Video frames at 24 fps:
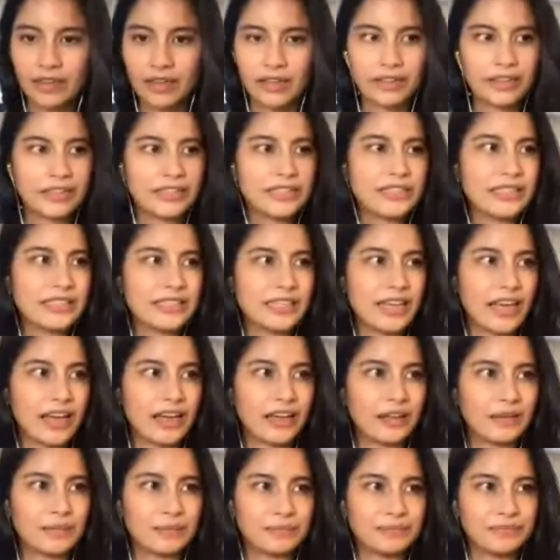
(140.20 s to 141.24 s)
this is
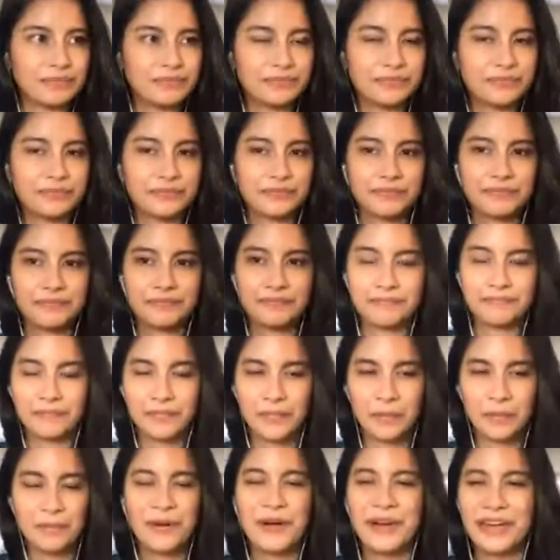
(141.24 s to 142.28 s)
um,
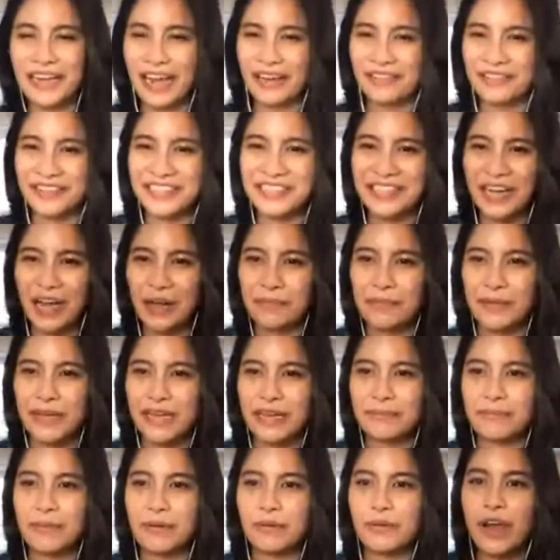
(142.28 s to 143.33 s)
a pretty heavy
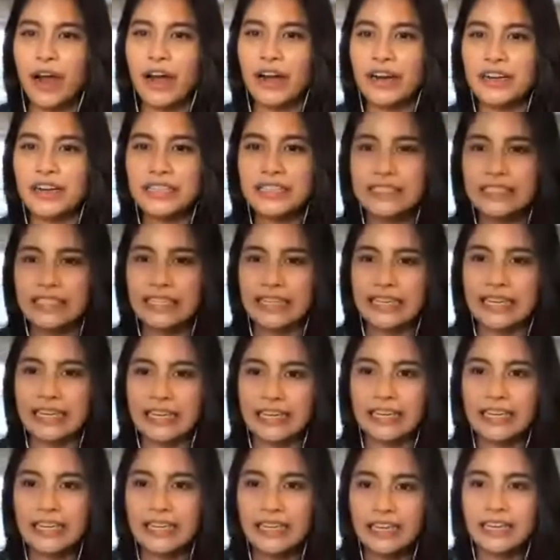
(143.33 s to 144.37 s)
topic, but we are seeing